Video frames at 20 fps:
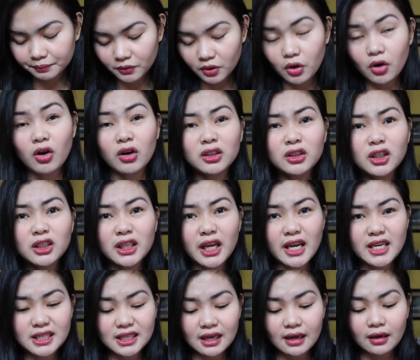Oh, hold on,
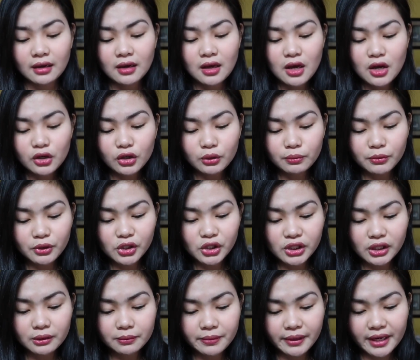guys, ha.
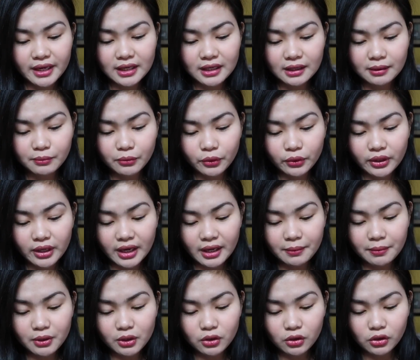Commercial break lang muna
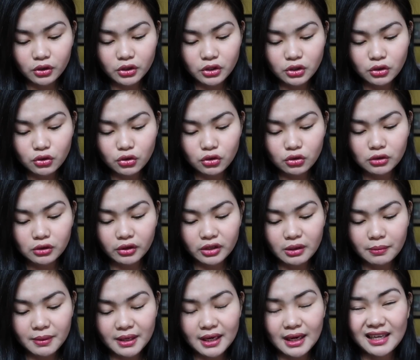because gusto daw
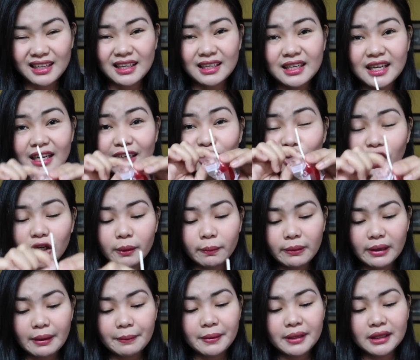ni Michaela ng
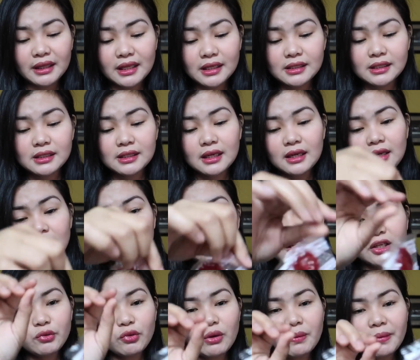lollipop. It is,
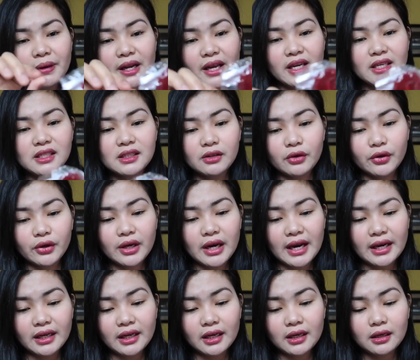this one pala is an
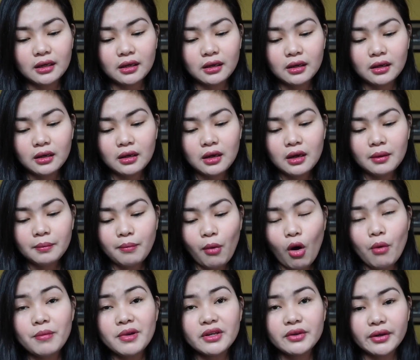organic
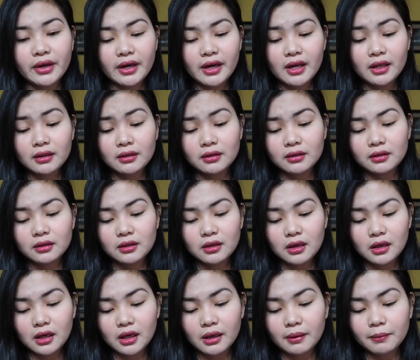pomegranate
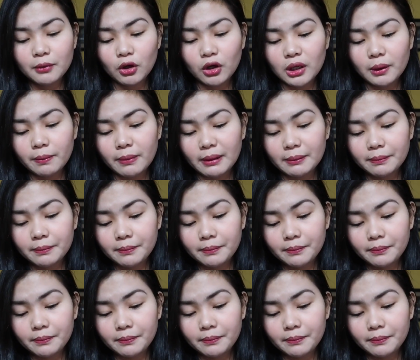lollipop.